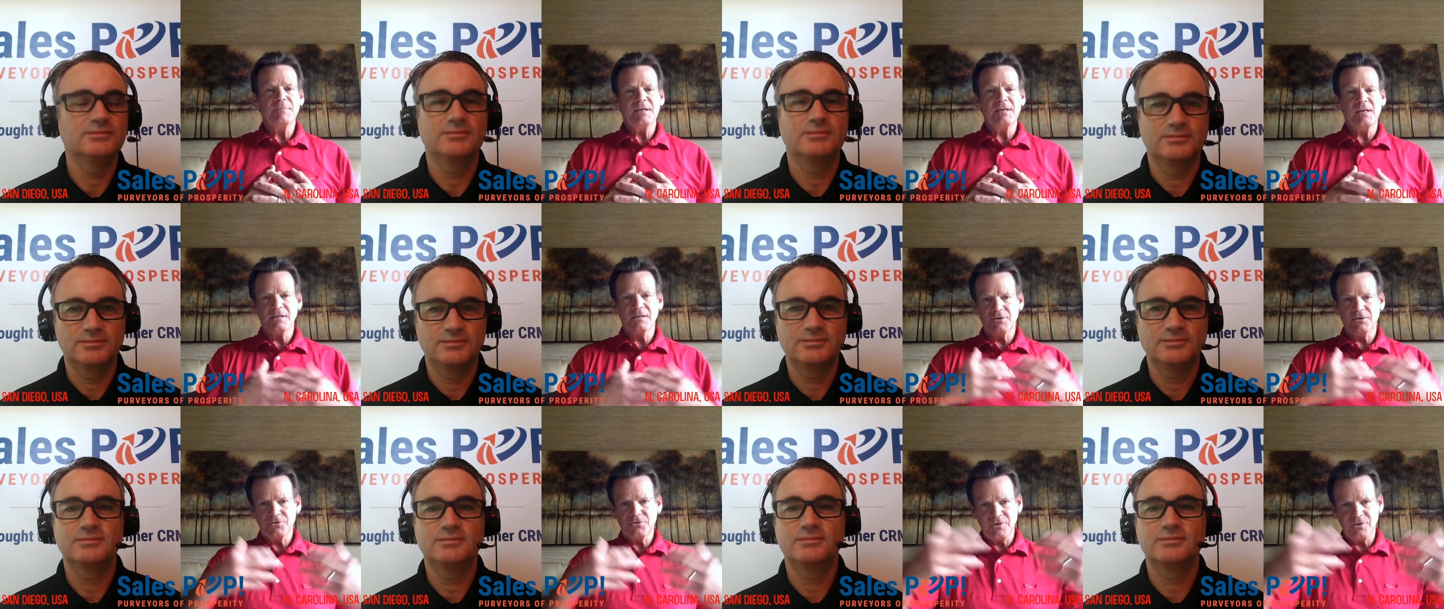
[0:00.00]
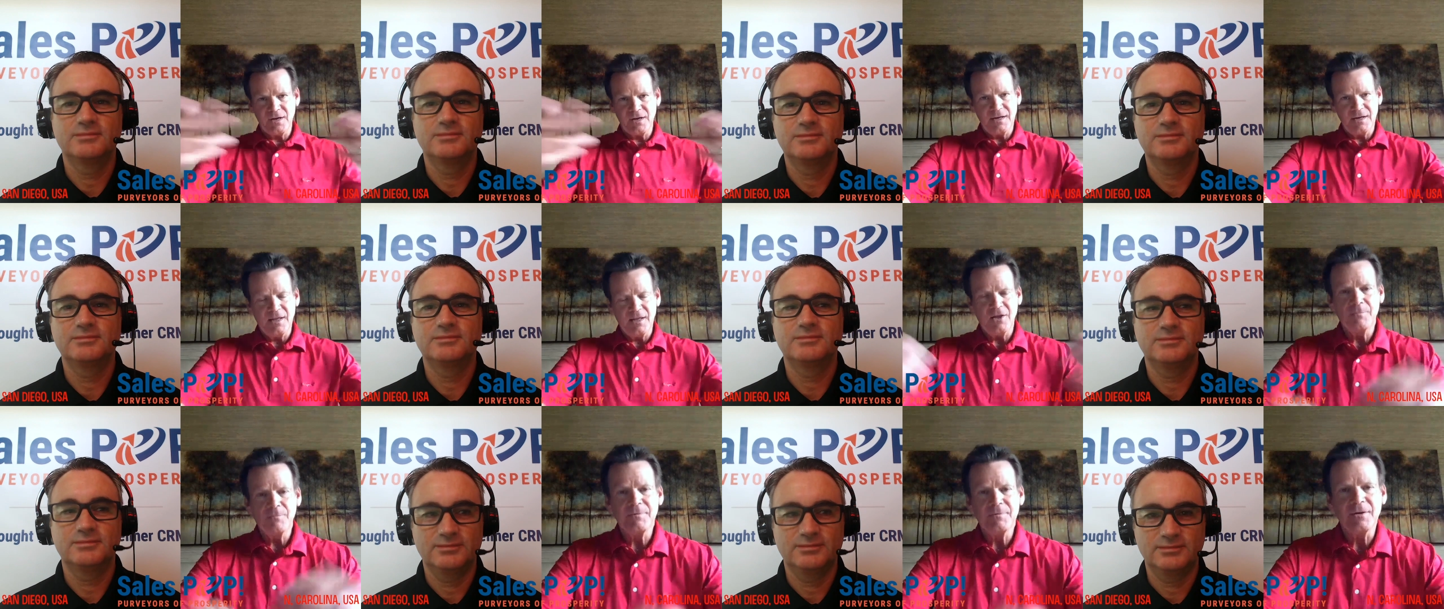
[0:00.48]
Speaker 1: being and
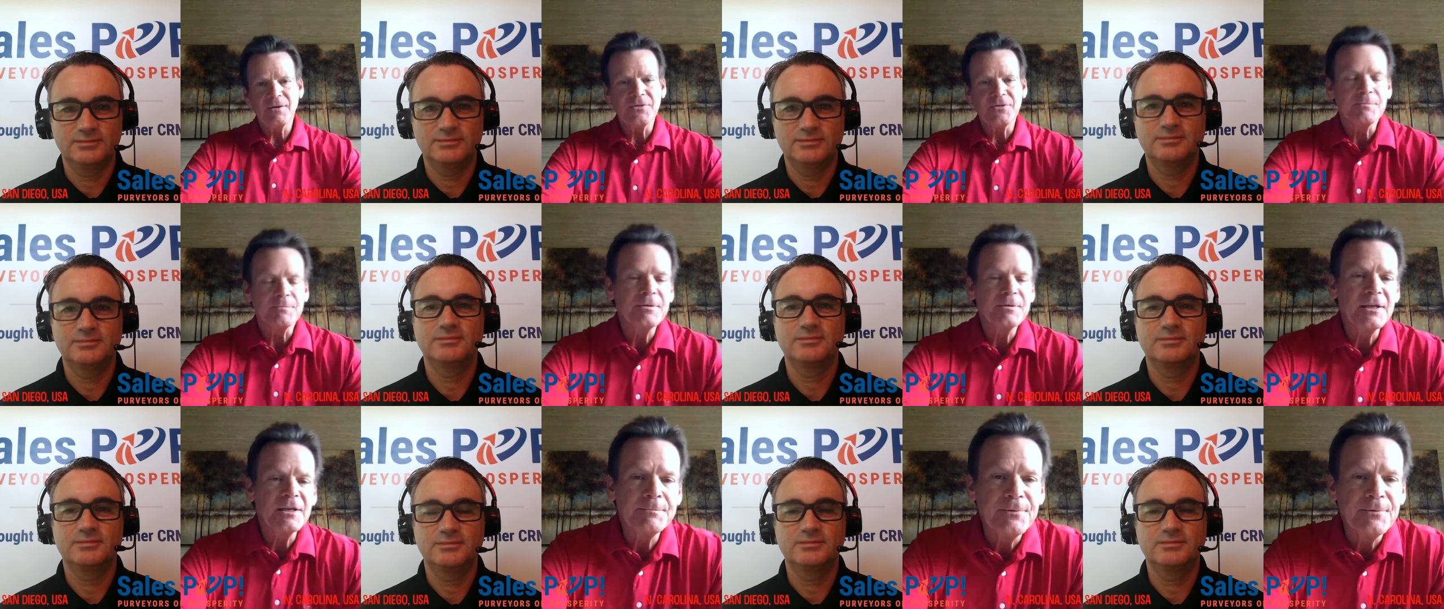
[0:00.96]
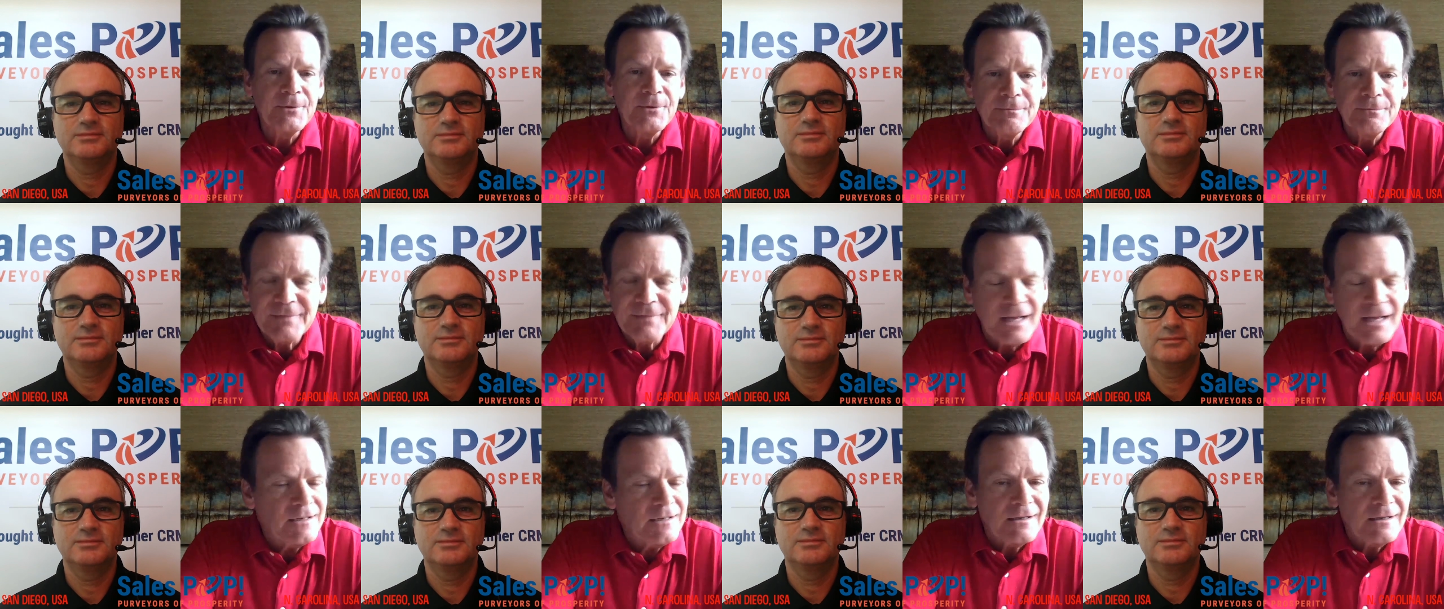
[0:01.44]
trying to help other
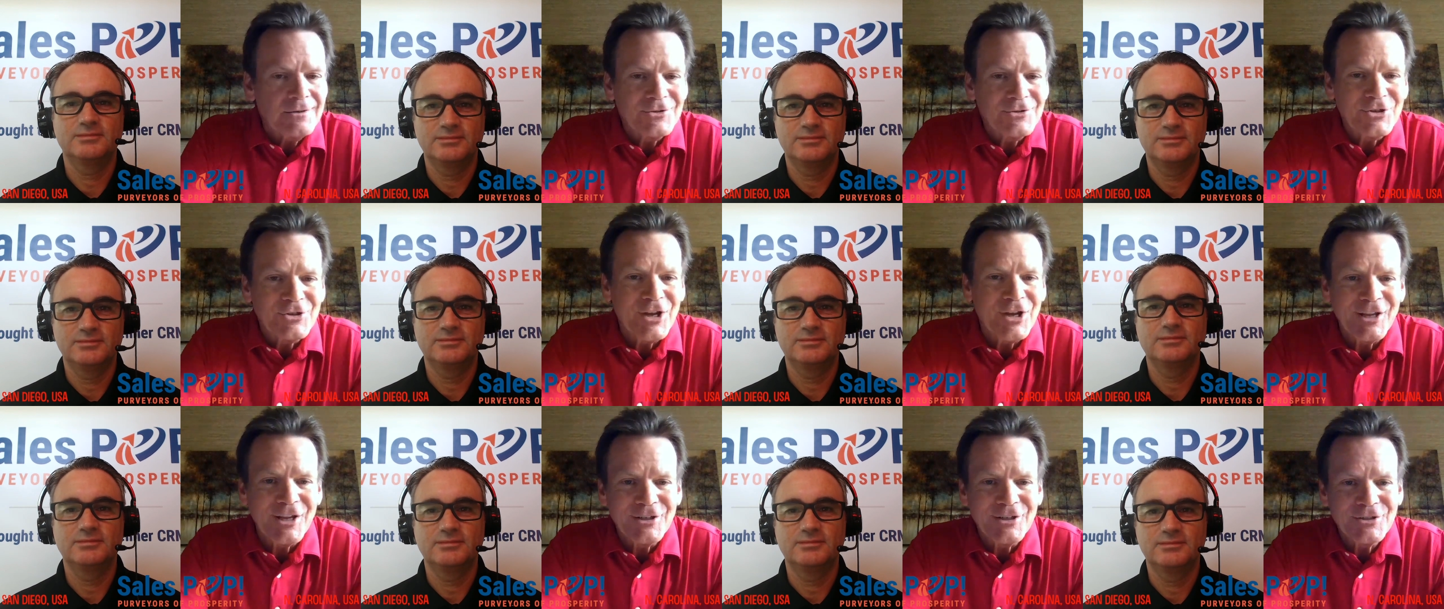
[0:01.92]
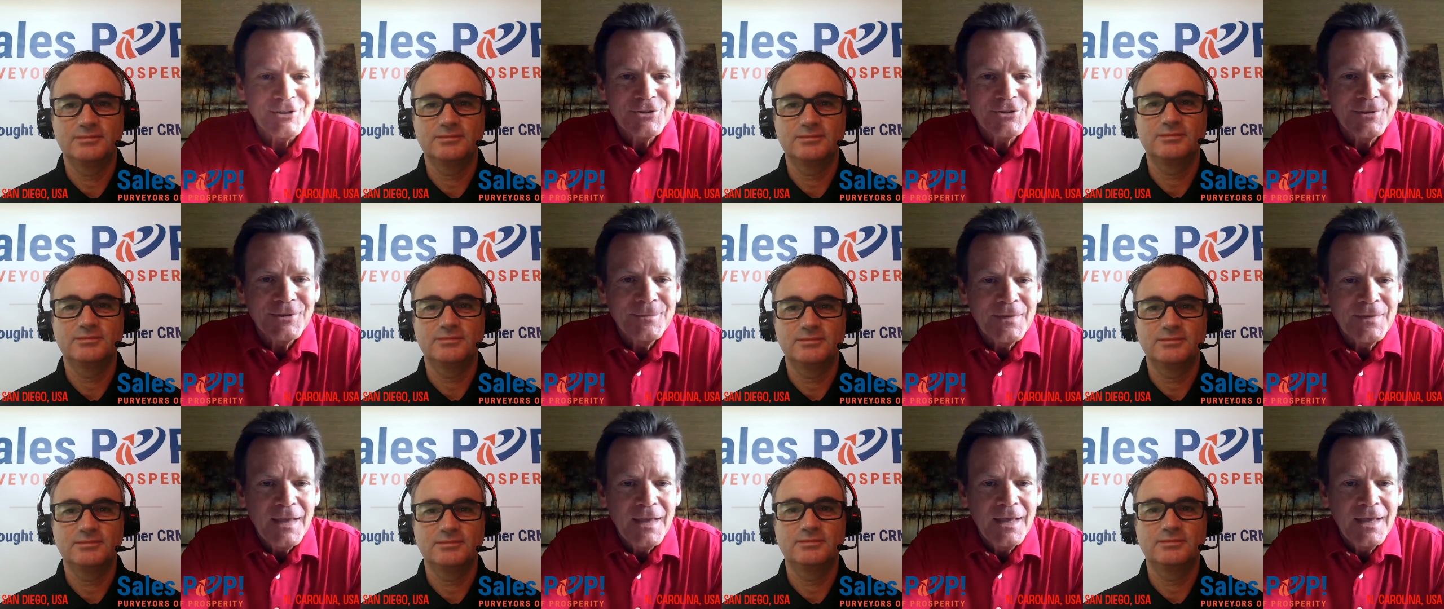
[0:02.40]
people. That doesn't
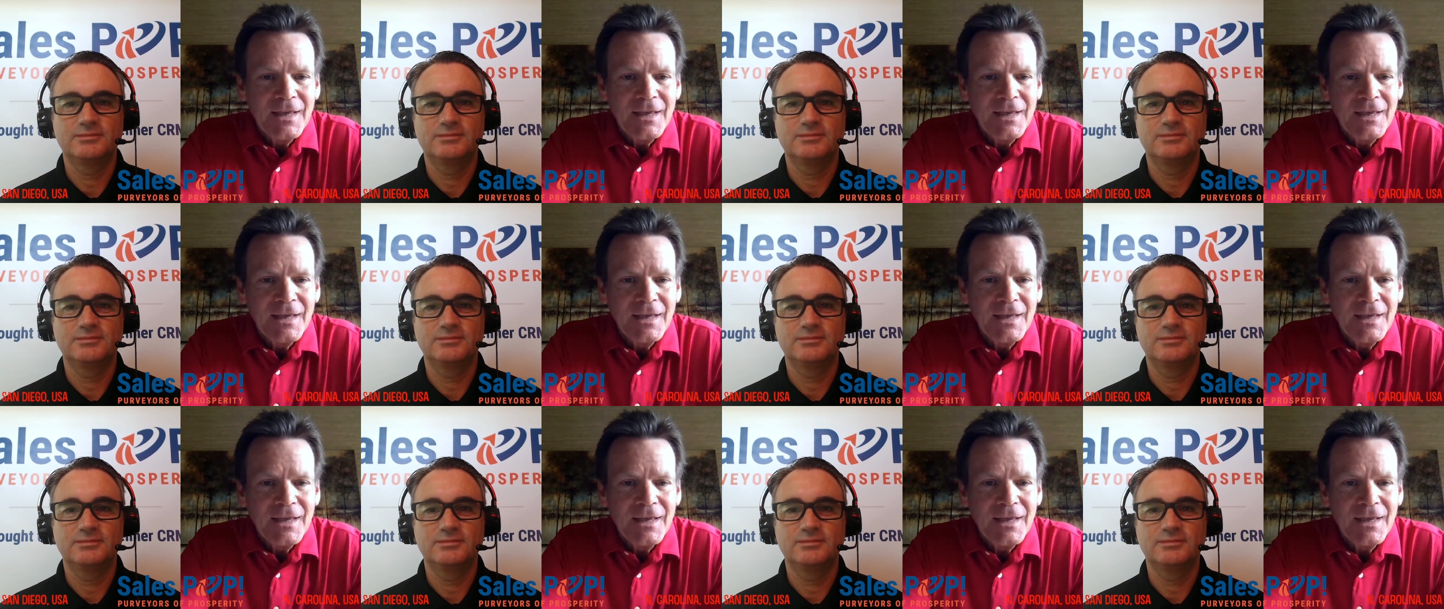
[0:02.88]
change.